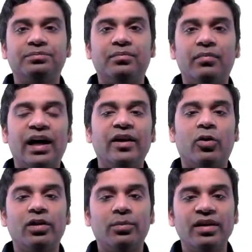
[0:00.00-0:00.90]
Bye.
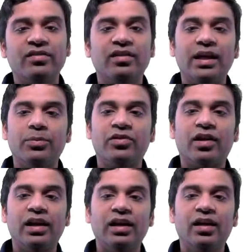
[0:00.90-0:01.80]
All the best. Keep
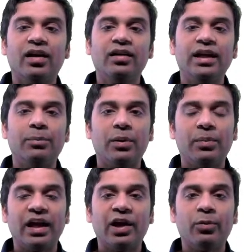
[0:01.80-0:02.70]
studying hard. Keep
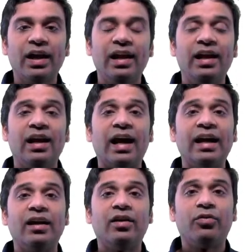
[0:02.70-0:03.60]
preparing well.
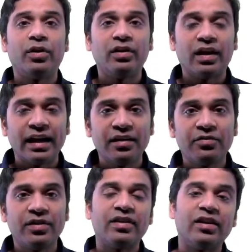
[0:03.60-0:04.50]
And for the
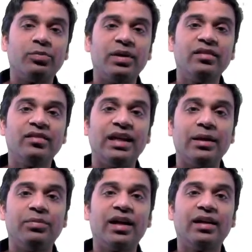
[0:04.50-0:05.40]
IFS aspirants,
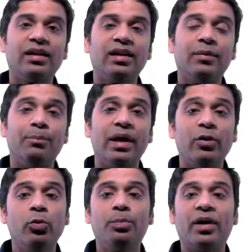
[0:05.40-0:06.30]
keep that
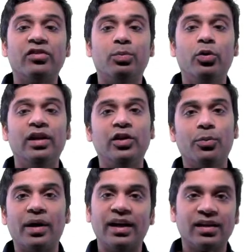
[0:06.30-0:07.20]
maroon passport in your
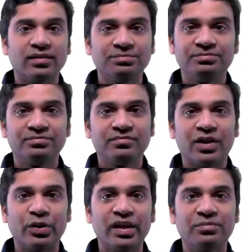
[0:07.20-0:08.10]
mind.
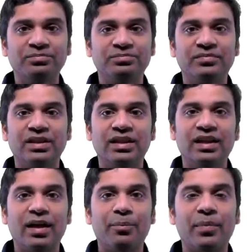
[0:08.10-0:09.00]
Okay.
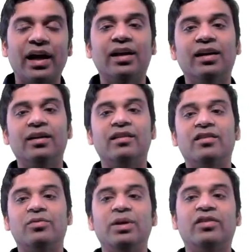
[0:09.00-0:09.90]
Bye. This
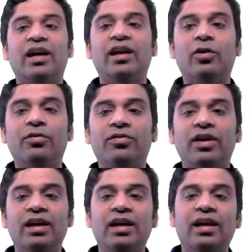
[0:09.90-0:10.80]
is me signing off.
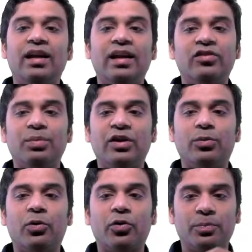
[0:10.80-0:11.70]
Let's meet
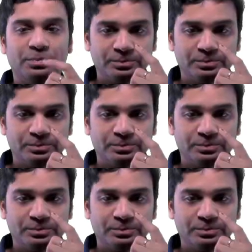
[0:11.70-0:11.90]
tomorrow.